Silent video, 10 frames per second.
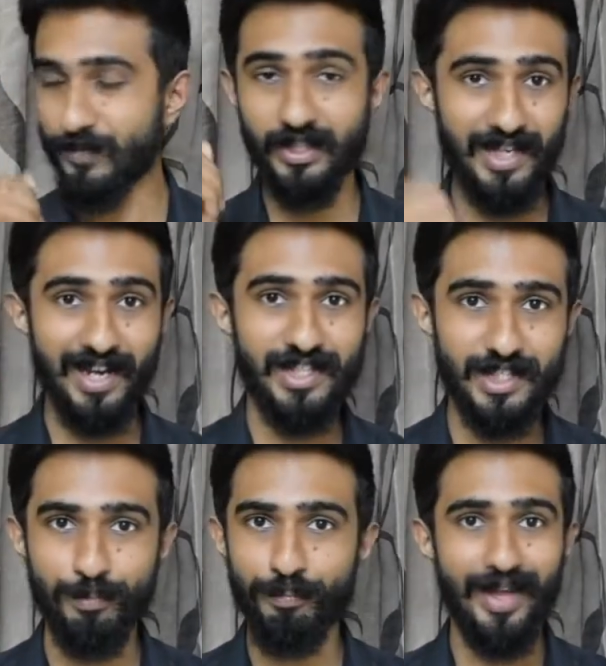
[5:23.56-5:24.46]

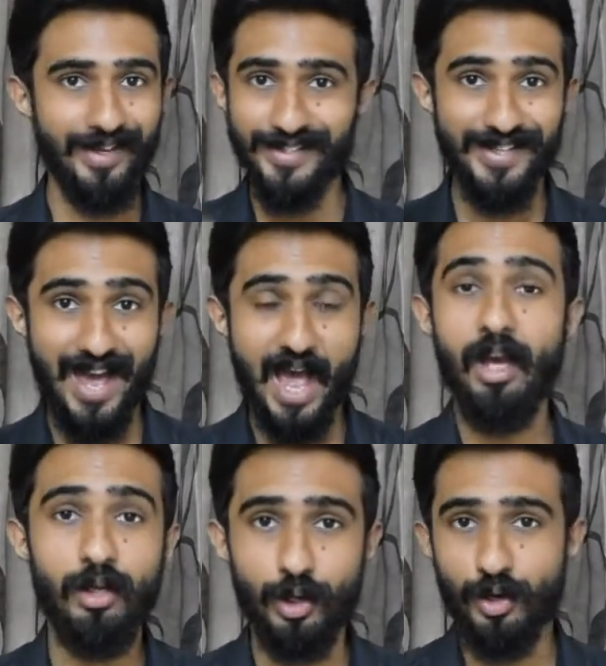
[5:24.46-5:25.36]
Jealousy,
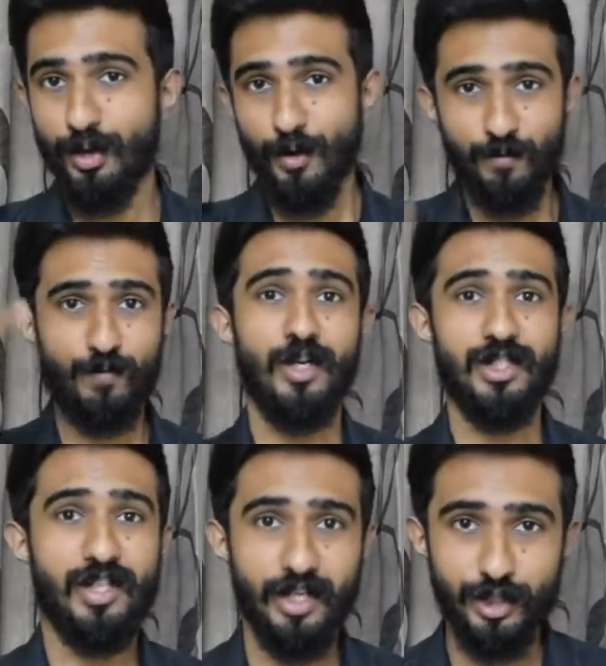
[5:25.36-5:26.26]
anger,
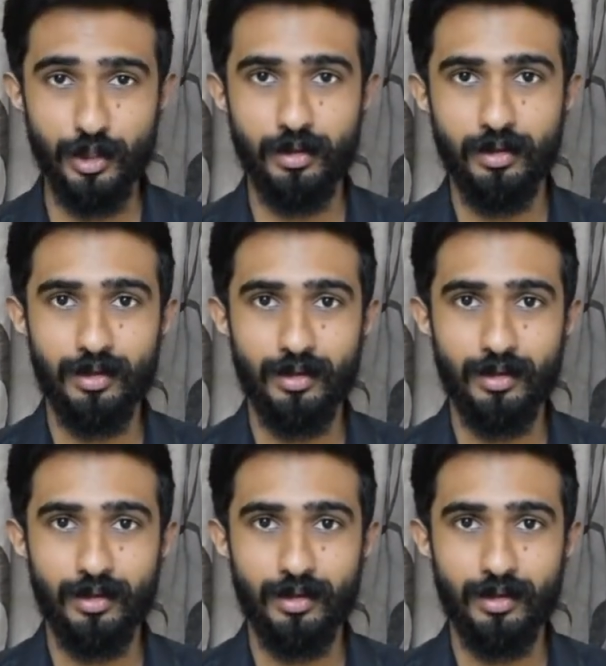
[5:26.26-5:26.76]
frustration,